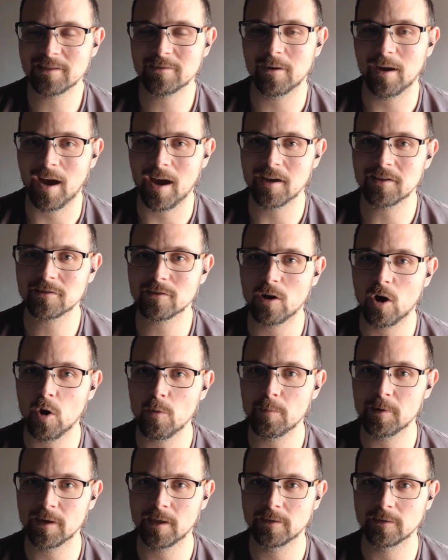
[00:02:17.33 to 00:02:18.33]
So ask
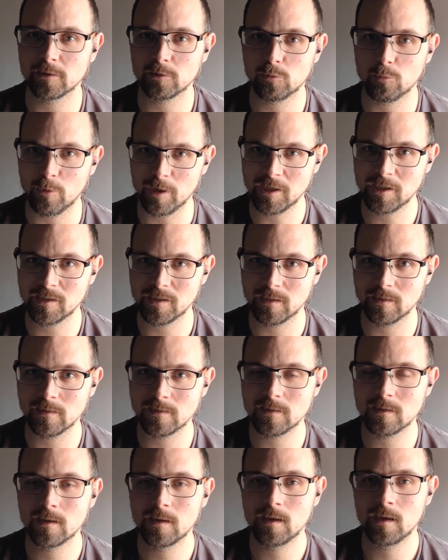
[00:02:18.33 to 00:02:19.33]
open-ended
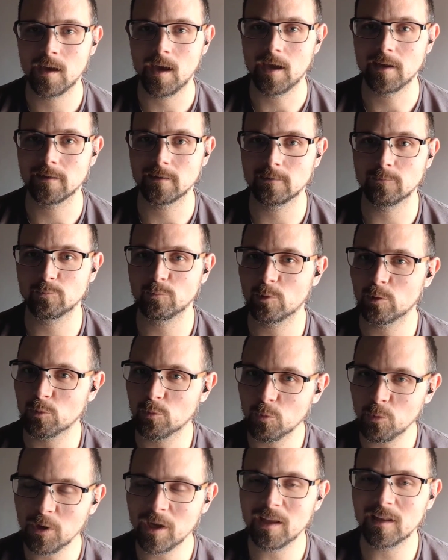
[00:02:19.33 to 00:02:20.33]
questions and
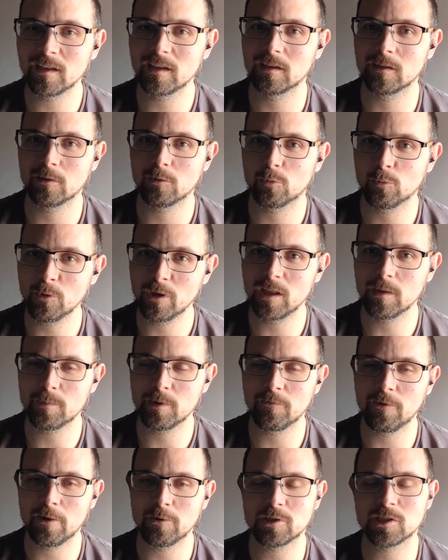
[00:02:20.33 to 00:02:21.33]
really
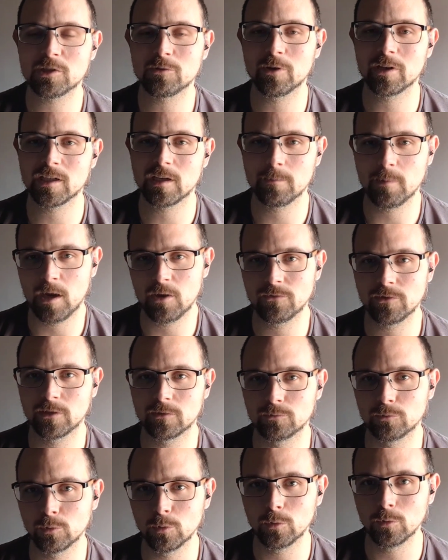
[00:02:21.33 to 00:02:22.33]
be very strict about
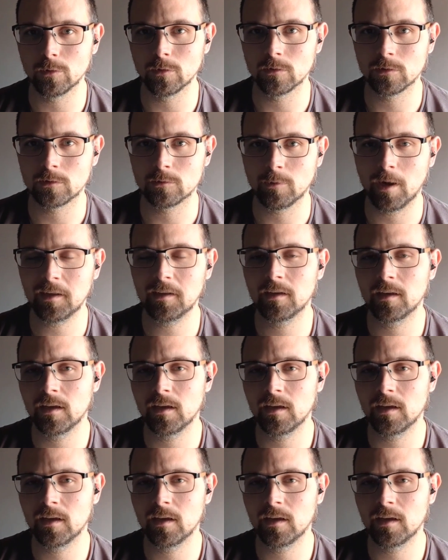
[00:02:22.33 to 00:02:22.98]
that rule, right?